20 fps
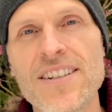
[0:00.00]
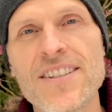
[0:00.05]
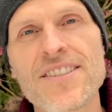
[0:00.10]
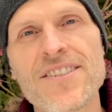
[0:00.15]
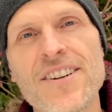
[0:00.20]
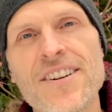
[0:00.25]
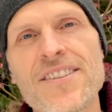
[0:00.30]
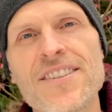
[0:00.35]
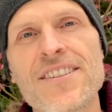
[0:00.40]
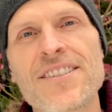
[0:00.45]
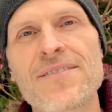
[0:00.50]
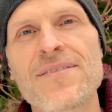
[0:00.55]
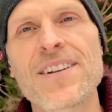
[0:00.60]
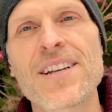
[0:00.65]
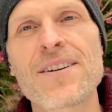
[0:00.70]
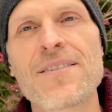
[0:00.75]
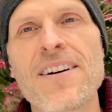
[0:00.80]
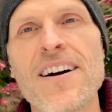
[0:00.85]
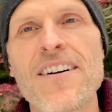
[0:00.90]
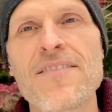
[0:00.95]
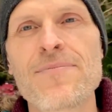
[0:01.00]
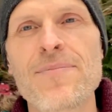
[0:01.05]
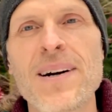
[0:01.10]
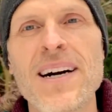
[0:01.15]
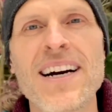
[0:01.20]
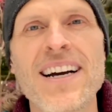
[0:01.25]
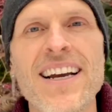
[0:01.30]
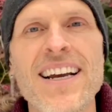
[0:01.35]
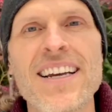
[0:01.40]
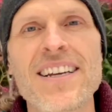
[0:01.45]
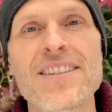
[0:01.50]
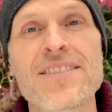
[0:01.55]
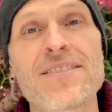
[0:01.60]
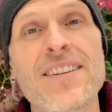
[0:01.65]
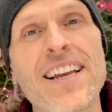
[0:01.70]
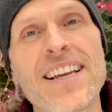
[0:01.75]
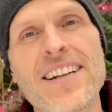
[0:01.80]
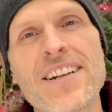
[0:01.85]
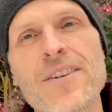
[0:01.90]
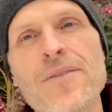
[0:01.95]
to start this video off by
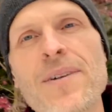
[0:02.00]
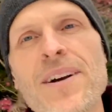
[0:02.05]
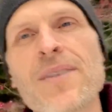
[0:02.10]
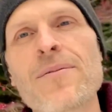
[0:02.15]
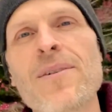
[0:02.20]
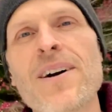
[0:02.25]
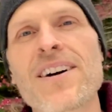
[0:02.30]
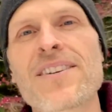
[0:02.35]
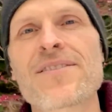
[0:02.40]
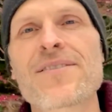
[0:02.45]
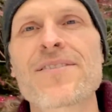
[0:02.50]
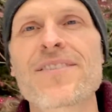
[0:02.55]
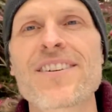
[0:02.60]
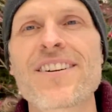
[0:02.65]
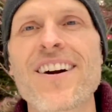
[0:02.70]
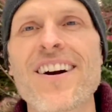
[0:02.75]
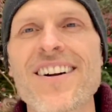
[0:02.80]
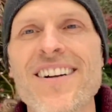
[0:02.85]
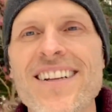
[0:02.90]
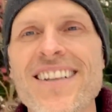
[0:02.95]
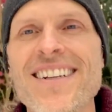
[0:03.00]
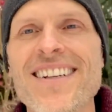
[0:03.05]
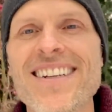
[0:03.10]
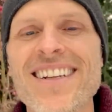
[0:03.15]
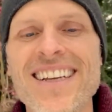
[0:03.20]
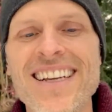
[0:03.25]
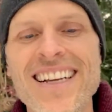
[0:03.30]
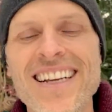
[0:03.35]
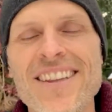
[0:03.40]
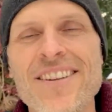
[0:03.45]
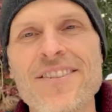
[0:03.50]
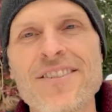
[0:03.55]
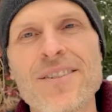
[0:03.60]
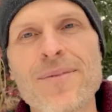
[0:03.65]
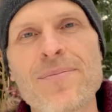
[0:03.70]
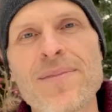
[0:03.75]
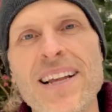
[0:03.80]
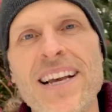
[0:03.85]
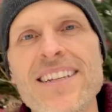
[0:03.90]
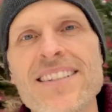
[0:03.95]
taking a quick walk through the garden. There's
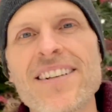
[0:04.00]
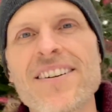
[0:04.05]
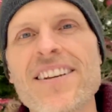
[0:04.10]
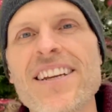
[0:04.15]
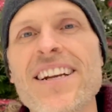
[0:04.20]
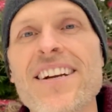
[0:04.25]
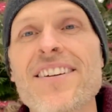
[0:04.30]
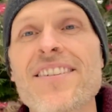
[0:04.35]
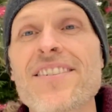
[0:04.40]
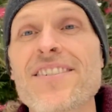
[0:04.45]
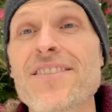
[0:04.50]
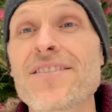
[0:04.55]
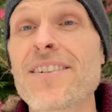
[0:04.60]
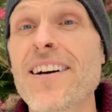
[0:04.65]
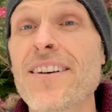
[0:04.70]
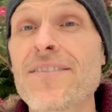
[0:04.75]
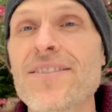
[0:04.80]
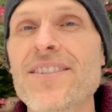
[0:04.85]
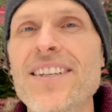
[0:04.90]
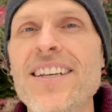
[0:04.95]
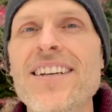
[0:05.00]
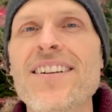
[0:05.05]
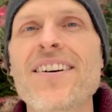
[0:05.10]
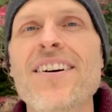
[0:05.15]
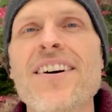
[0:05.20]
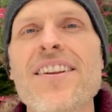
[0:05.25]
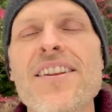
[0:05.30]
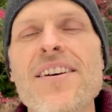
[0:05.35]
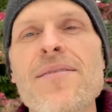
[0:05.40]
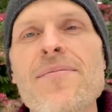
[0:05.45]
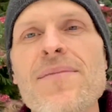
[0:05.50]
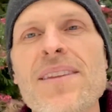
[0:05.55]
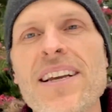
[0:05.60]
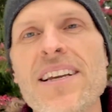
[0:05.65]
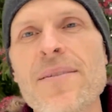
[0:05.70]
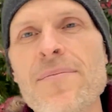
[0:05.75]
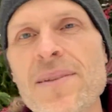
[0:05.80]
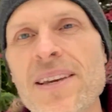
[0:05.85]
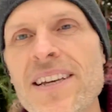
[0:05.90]
some plants out here that still have seed on them that can be